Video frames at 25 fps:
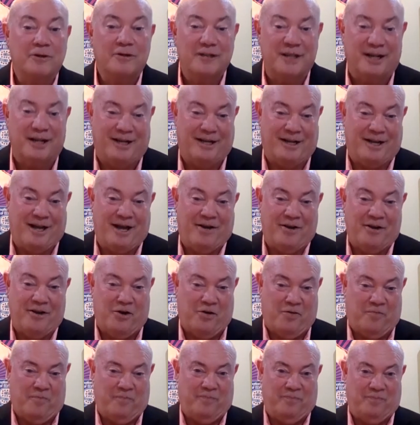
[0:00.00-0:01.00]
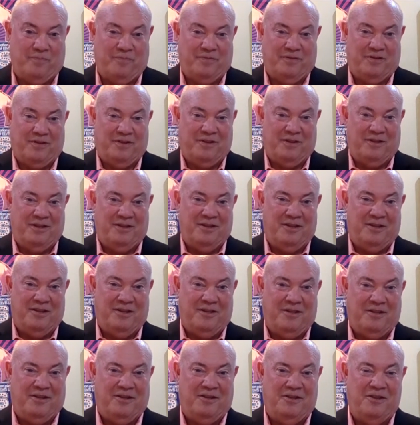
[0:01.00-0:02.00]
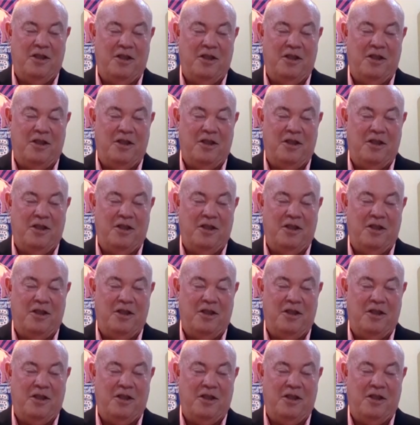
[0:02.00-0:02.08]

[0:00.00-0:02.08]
Well, you didn't know the home. scope of what you did. Yeah.